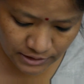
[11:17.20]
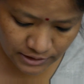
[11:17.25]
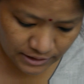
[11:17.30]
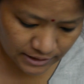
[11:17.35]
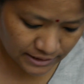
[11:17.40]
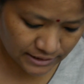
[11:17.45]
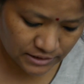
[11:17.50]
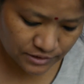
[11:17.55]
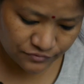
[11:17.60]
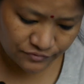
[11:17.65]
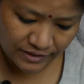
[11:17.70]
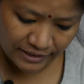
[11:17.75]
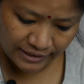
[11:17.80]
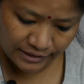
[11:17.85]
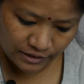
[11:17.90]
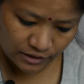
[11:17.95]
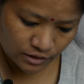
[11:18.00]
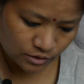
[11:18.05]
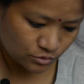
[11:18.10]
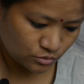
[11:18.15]
Let's find
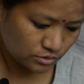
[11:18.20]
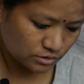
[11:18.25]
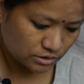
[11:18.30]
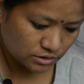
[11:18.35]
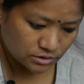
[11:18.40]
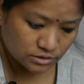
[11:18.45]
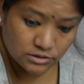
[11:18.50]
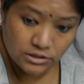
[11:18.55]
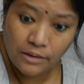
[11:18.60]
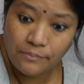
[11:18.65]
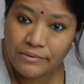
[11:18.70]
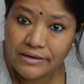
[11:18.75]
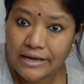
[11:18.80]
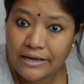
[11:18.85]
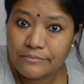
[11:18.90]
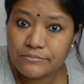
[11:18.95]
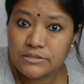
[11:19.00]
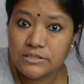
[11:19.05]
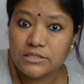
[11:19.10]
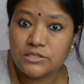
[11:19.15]
out.
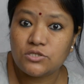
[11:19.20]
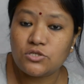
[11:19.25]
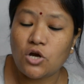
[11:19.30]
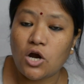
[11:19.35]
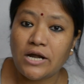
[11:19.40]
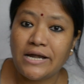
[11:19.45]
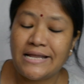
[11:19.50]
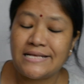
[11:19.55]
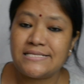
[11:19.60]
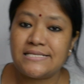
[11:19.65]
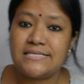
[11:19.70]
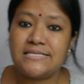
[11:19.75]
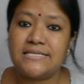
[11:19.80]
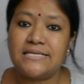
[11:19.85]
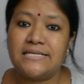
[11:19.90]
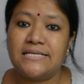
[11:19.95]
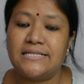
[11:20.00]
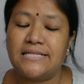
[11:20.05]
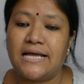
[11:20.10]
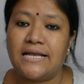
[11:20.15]
Sometimes it's not
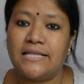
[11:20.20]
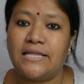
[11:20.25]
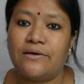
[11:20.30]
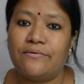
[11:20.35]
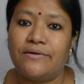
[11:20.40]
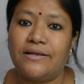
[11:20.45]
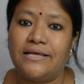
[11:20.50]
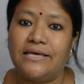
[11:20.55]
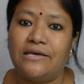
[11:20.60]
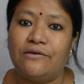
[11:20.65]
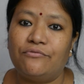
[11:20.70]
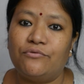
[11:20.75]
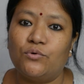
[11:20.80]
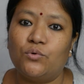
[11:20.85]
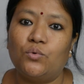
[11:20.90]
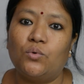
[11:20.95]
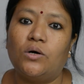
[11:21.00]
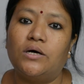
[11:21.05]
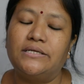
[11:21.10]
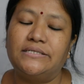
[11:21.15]
necessary that they will give you
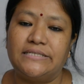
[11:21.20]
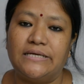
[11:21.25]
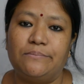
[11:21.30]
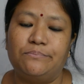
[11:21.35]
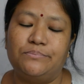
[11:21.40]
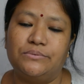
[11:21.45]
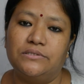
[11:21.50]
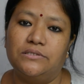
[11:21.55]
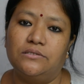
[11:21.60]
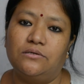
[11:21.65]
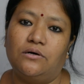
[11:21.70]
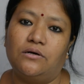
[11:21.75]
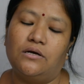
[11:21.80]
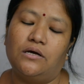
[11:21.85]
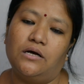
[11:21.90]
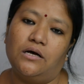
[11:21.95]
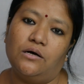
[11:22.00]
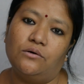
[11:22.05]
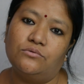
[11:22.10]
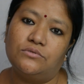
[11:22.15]
a temple or a
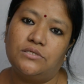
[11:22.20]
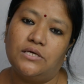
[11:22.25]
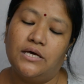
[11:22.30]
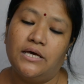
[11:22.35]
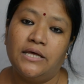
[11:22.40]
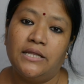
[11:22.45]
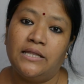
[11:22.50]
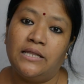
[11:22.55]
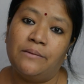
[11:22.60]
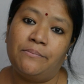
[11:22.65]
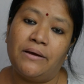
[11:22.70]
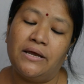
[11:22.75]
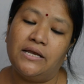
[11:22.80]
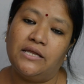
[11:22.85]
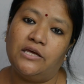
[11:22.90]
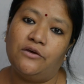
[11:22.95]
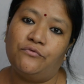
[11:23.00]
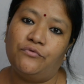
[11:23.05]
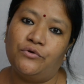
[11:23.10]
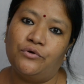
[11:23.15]
house. They might
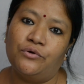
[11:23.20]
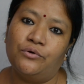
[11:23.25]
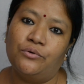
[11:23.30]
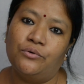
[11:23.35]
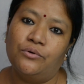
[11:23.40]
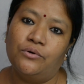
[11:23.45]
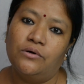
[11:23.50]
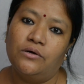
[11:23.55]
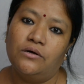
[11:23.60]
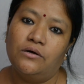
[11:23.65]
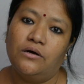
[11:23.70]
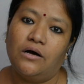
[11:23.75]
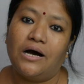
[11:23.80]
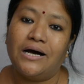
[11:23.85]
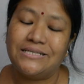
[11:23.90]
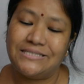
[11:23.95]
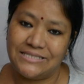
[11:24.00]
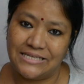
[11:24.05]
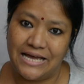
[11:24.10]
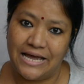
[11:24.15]
give you a
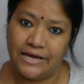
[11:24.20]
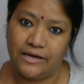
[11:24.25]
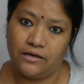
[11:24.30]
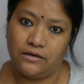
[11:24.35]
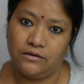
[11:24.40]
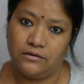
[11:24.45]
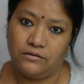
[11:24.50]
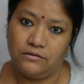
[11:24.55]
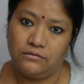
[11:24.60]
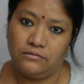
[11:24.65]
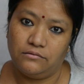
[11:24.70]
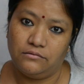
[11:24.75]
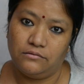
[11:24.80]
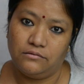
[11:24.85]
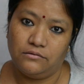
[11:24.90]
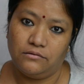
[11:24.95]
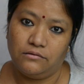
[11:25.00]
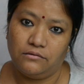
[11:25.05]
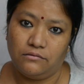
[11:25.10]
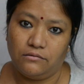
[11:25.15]
tank
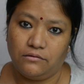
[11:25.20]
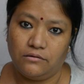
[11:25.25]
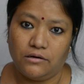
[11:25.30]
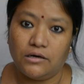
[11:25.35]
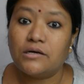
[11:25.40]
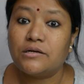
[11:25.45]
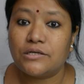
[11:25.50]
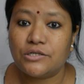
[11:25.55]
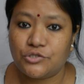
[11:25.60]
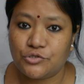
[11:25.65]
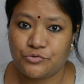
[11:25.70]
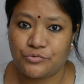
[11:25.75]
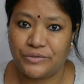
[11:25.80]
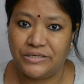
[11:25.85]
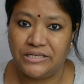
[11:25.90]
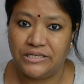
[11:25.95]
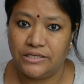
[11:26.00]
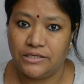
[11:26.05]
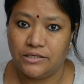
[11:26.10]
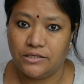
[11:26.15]
or a
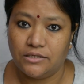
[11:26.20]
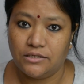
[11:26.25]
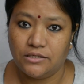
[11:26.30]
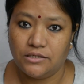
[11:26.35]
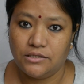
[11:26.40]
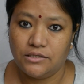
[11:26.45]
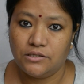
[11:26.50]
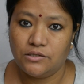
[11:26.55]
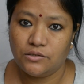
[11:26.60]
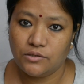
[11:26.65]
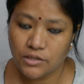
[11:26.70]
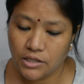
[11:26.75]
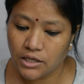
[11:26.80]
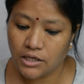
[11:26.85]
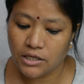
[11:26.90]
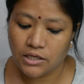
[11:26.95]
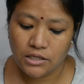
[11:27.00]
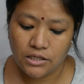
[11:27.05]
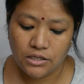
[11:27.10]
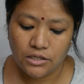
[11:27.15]
tree.
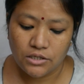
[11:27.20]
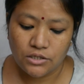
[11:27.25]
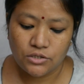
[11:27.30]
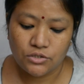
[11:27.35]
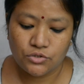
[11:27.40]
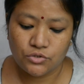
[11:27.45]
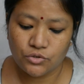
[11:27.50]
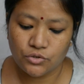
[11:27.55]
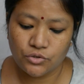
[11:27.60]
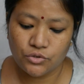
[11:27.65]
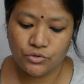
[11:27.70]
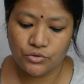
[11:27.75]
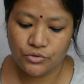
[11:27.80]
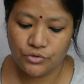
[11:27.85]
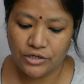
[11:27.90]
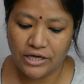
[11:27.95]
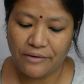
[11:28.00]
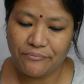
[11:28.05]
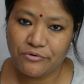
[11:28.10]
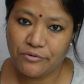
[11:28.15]
Okay. So
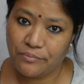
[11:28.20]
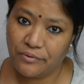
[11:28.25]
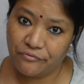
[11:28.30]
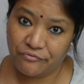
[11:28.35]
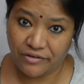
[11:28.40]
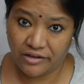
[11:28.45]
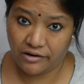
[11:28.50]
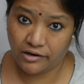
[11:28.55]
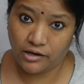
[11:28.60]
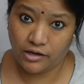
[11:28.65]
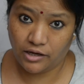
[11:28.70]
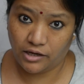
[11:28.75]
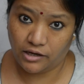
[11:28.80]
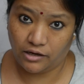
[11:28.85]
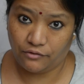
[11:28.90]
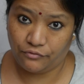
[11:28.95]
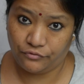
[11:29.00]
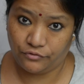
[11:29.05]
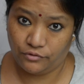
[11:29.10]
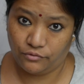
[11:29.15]
you have to be very
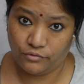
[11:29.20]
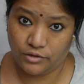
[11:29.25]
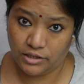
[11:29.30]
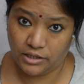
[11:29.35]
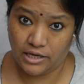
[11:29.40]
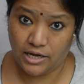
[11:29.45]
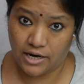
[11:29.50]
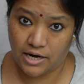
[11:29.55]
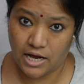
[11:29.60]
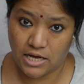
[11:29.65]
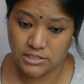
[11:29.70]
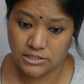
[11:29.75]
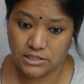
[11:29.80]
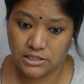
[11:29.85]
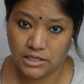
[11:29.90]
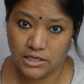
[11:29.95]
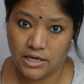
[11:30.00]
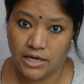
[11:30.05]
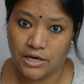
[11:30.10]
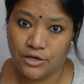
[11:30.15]
careful what they are
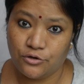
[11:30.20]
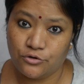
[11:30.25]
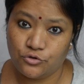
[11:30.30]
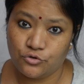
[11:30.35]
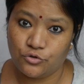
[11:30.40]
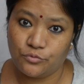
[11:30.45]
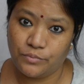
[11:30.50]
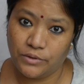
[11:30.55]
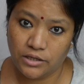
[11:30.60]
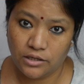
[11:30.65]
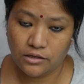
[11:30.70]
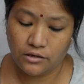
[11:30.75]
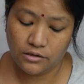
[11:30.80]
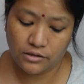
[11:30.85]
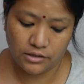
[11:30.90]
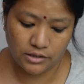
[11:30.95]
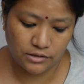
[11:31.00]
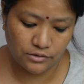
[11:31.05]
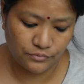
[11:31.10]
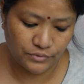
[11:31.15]
asking and you should be
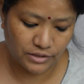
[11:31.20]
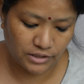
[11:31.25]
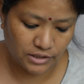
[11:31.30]
clear with